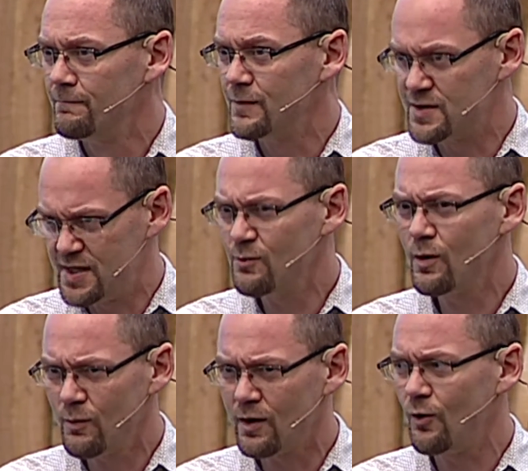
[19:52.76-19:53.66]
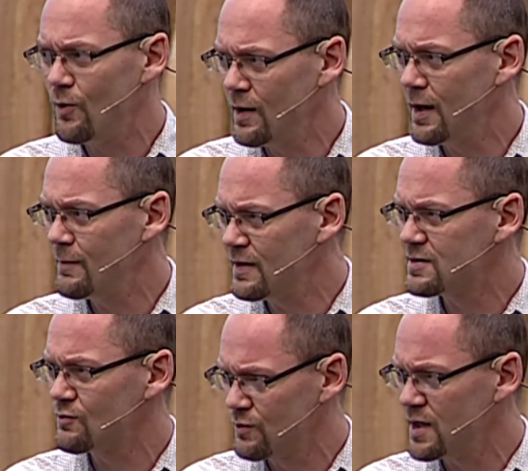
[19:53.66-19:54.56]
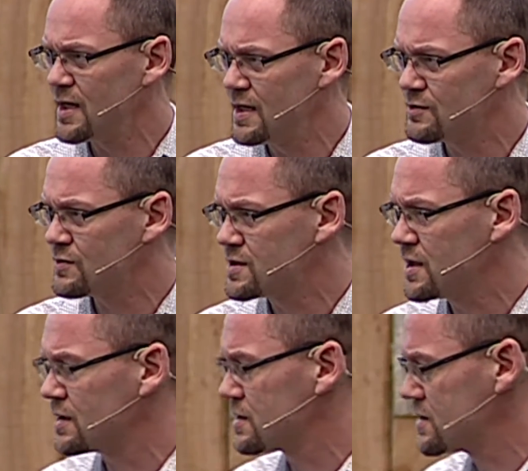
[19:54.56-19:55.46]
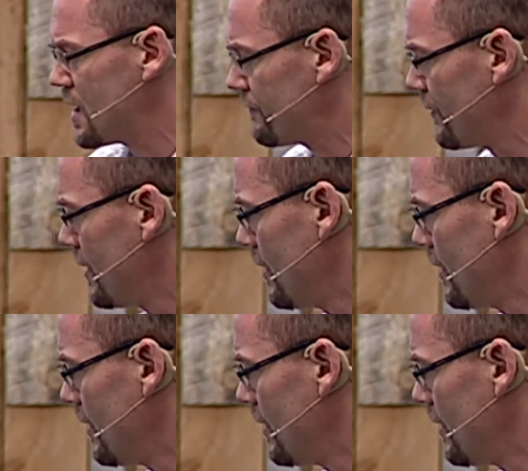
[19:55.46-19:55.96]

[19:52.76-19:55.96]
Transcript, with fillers: You see where we're going? I mean, this is really interesting stuff.